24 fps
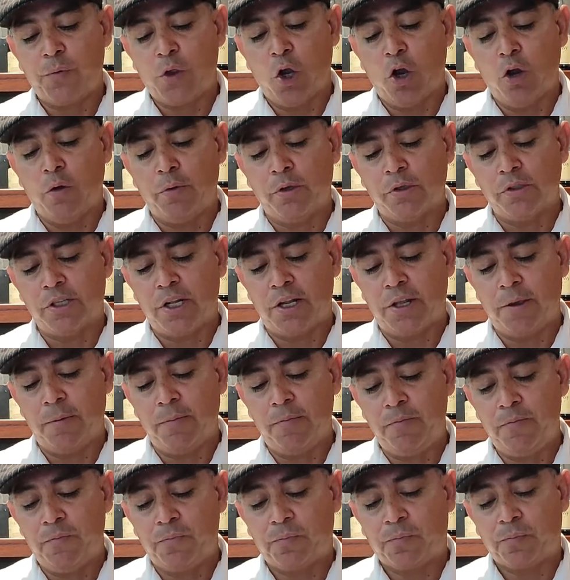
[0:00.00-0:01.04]

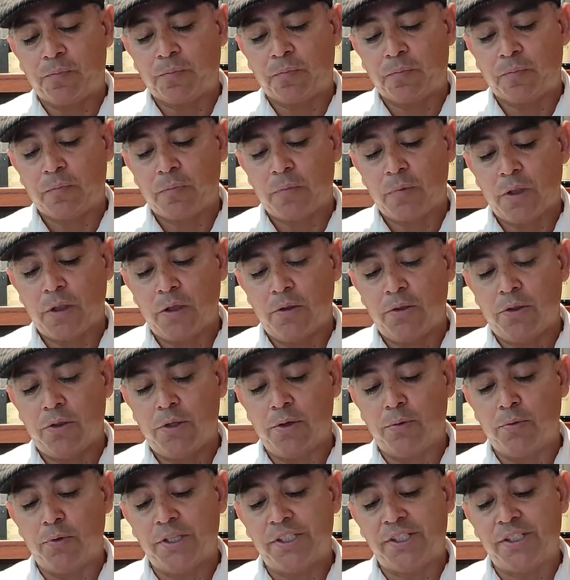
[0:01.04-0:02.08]
Obviously,
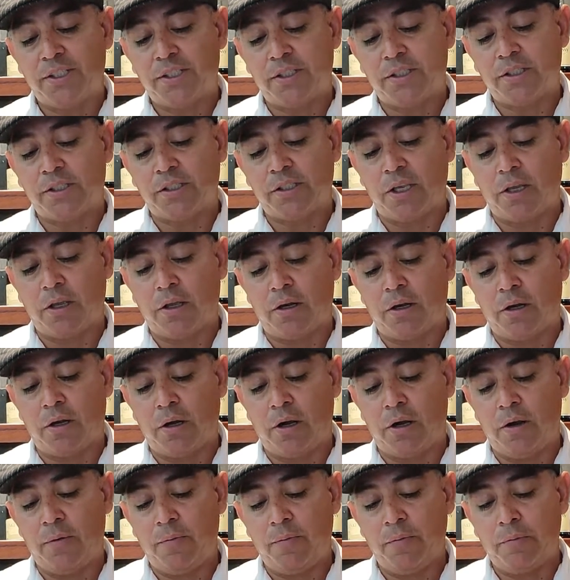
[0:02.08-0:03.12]
there is
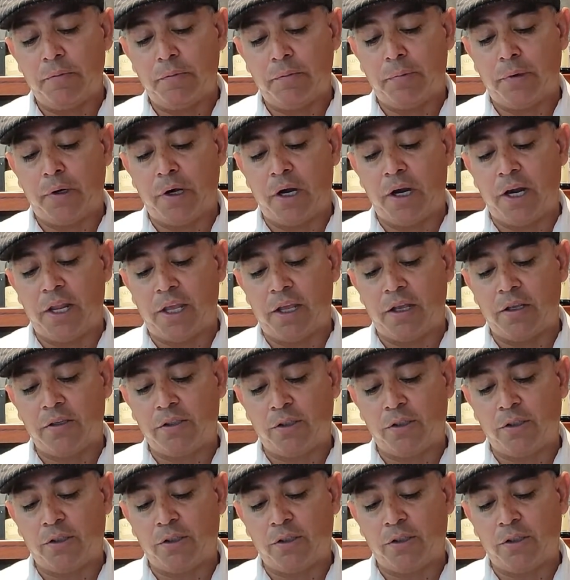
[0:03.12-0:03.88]
cedar burning,